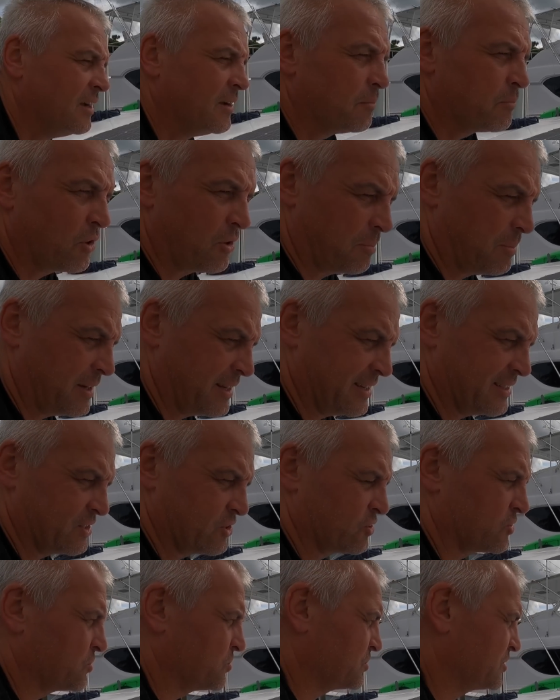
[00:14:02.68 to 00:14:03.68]
properly
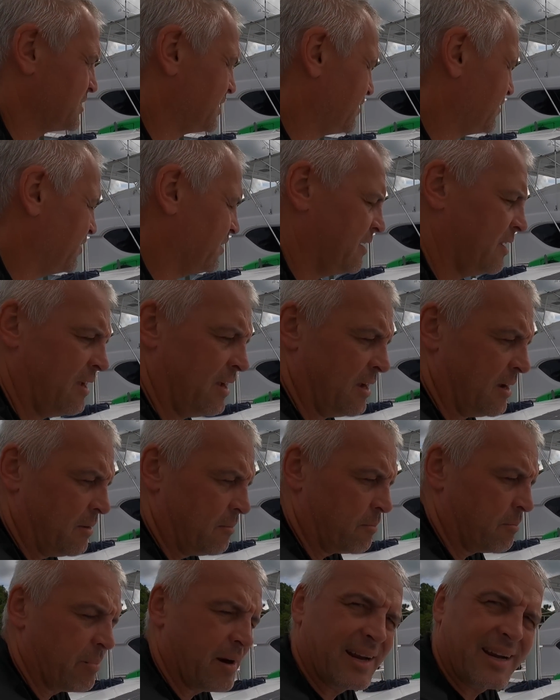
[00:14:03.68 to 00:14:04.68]
installed. So
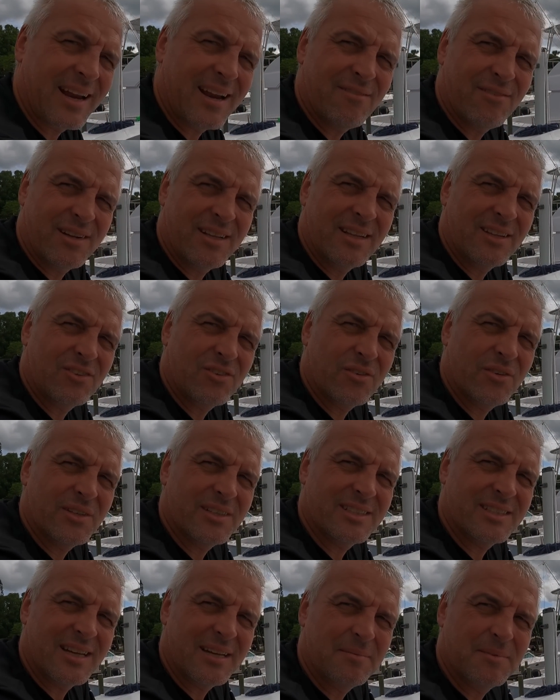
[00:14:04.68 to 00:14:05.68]
bang everything through at the
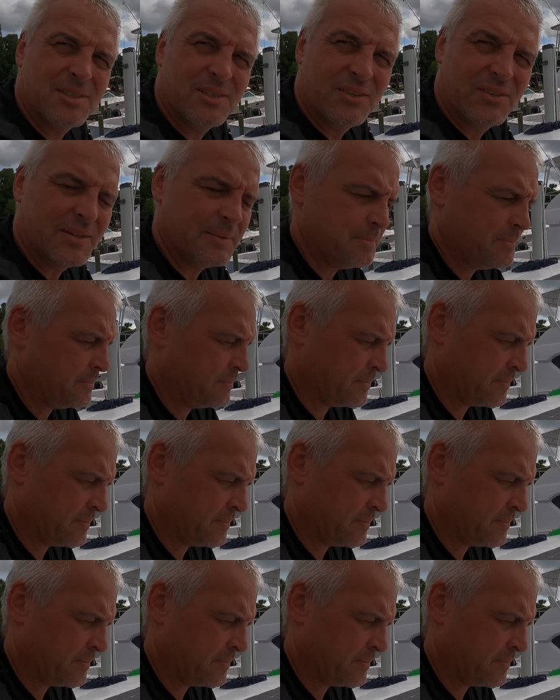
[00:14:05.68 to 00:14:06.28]
same time,